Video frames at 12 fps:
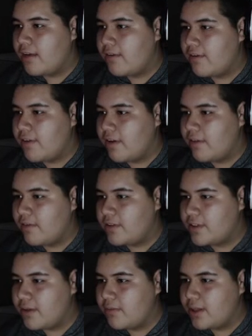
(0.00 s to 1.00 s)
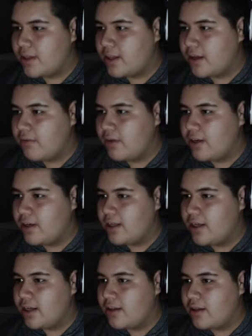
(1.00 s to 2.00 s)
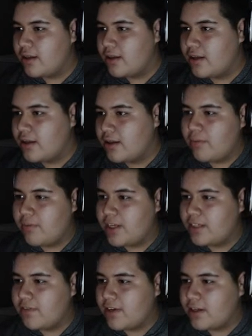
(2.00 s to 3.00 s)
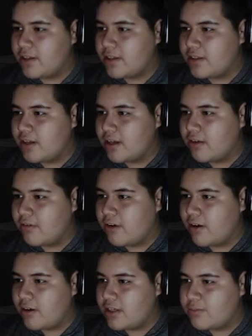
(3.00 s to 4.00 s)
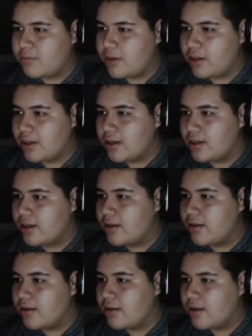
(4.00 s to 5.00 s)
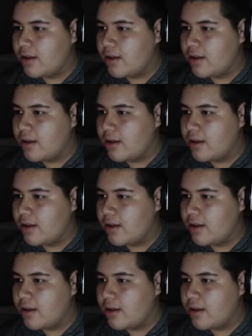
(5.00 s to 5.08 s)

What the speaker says: Hey, we found something that we need, I think. No wonder Bonnie's finding us, because look how hard he's breathing.